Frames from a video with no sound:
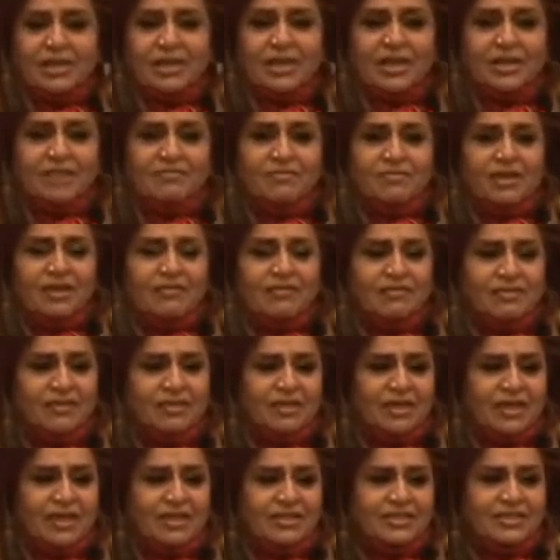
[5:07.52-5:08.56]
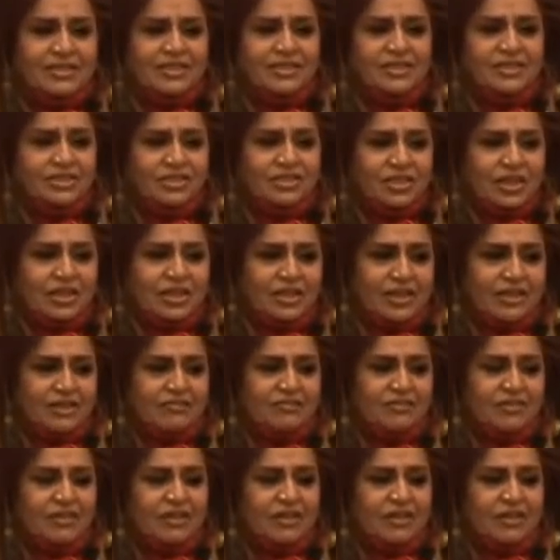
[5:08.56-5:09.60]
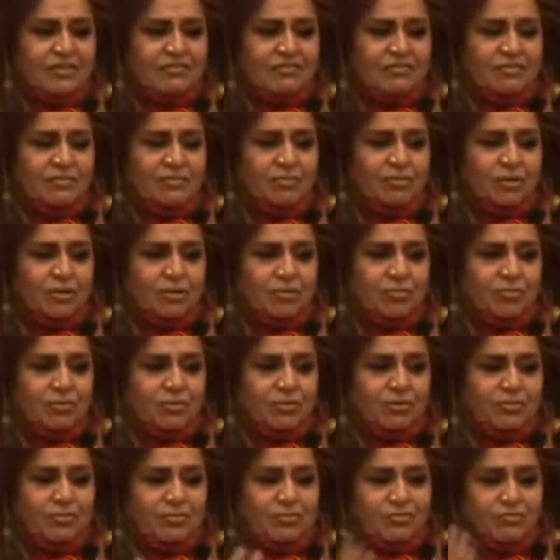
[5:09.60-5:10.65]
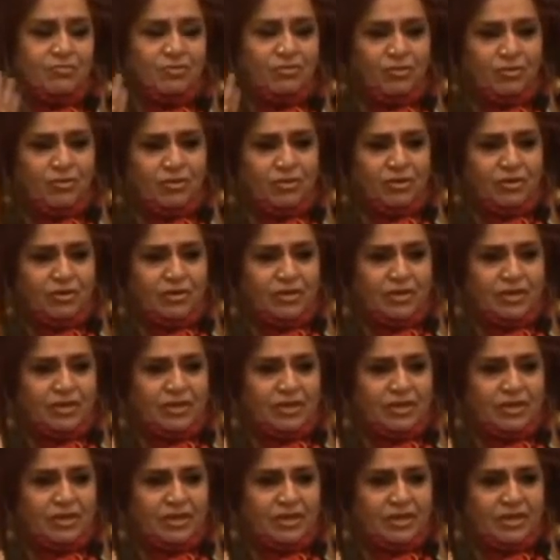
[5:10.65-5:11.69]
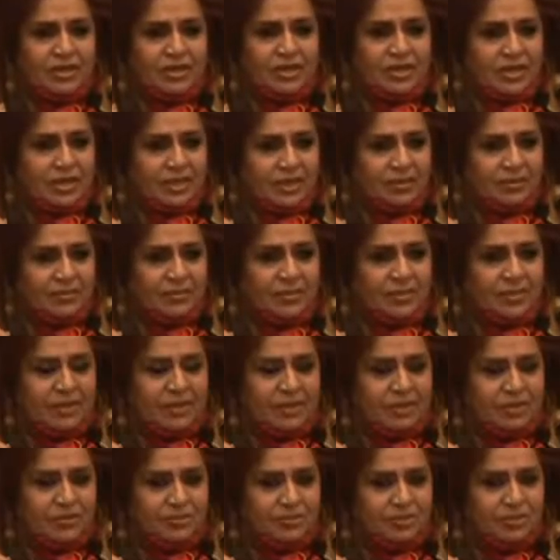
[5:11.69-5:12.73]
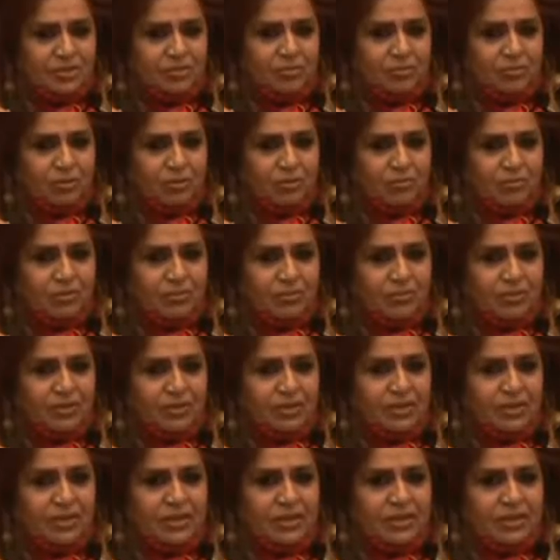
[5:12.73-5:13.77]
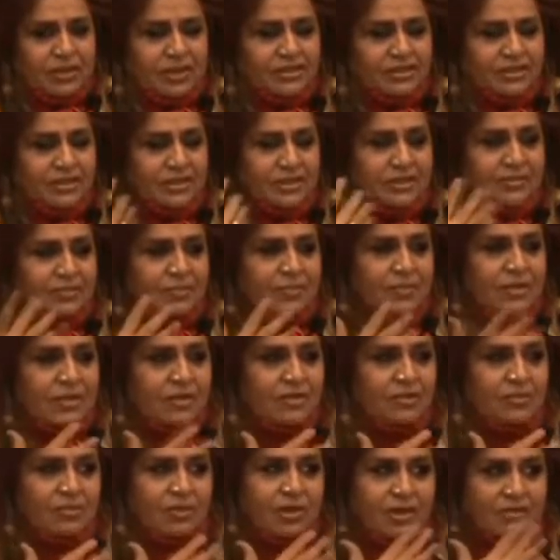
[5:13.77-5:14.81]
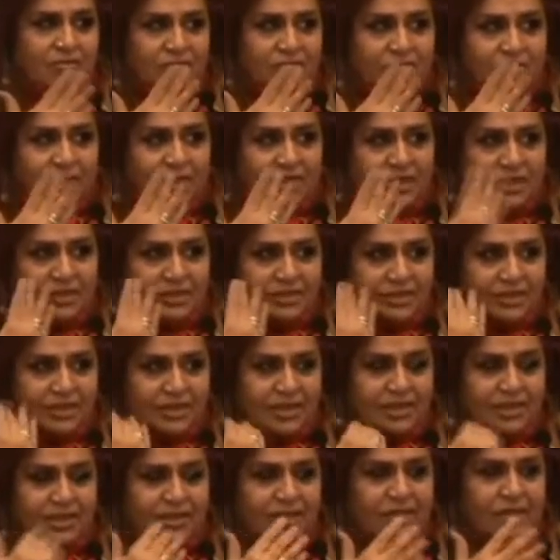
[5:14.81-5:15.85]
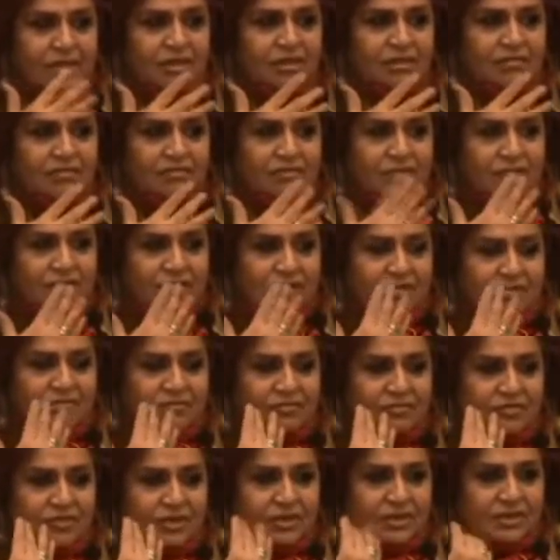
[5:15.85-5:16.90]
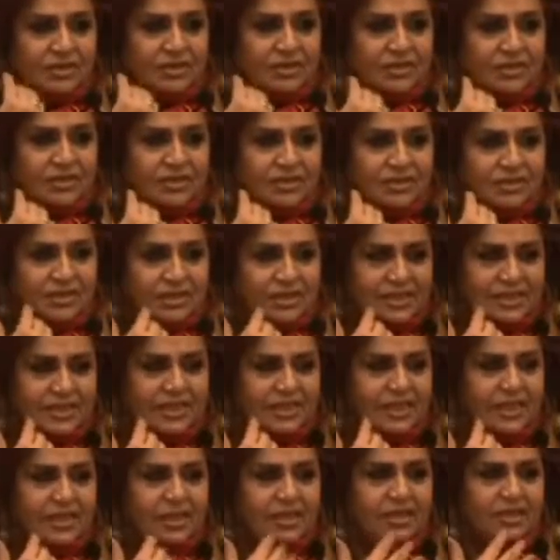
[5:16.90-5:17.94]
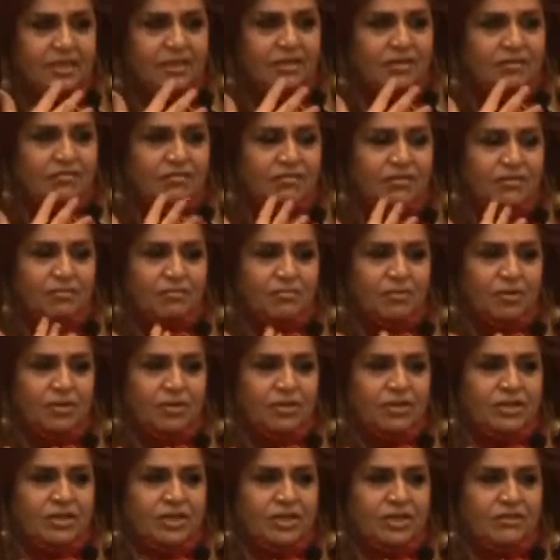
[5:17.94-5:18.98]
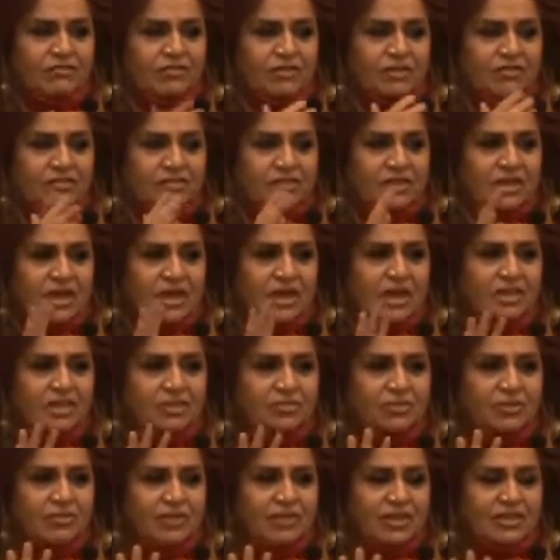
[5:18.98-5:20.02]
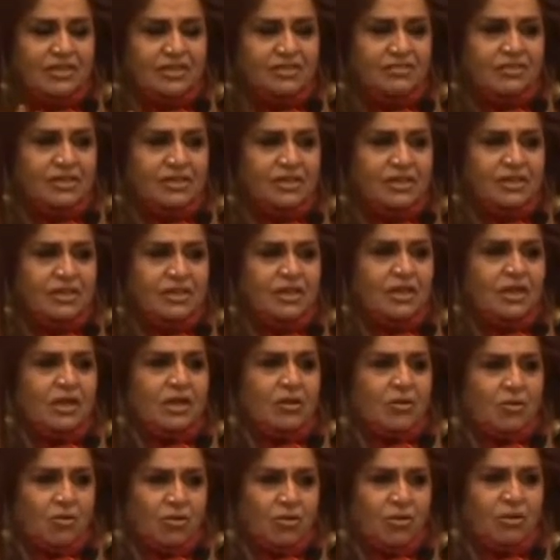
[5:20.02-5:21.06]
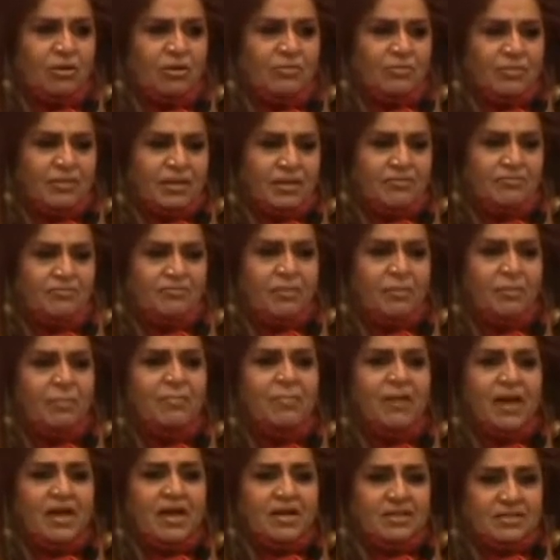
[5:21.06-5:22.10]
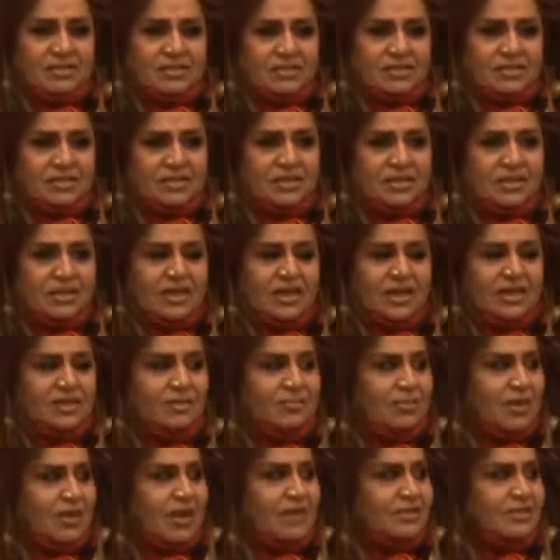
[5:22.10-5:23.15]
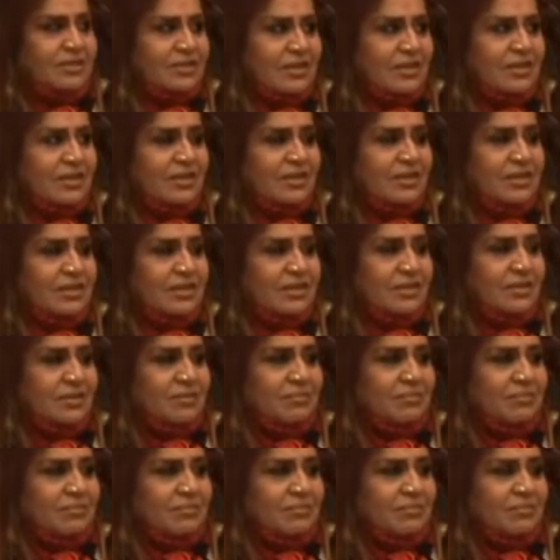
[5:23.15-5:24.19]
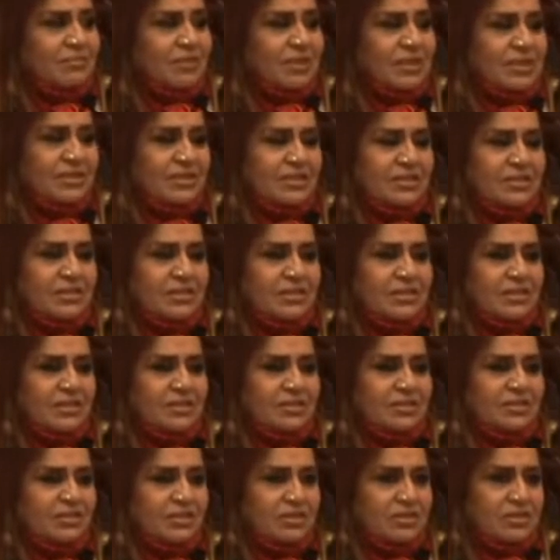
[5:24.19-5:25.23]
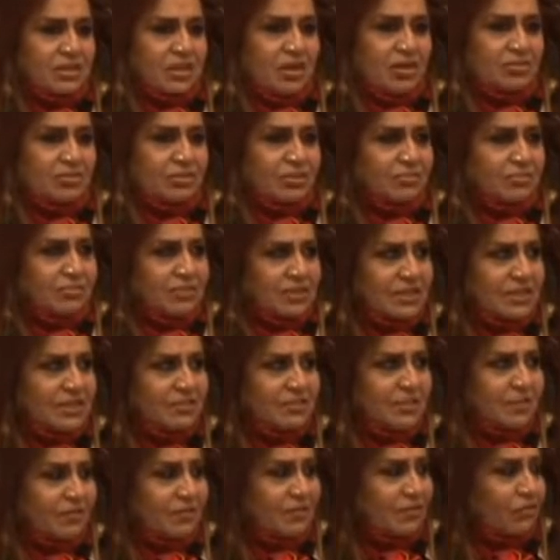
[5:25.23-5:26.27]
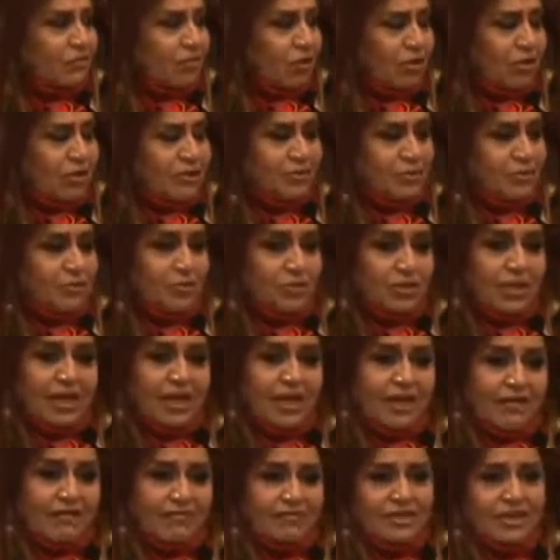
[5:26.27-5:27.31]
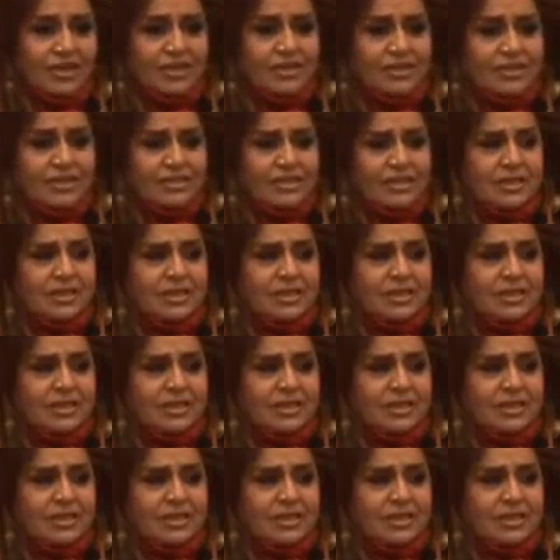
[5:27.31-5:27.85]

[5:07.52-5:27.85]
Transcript: If we have an anti-aging Shah Life, we have a problem for hair, a special problem, cleanser. We have uh, under eye, we have uh, skin care we have body care, we have scars, we have anti-wrinkle, all made from plants. And the plants are based 3000 BC by way of knowledge, but what I have done is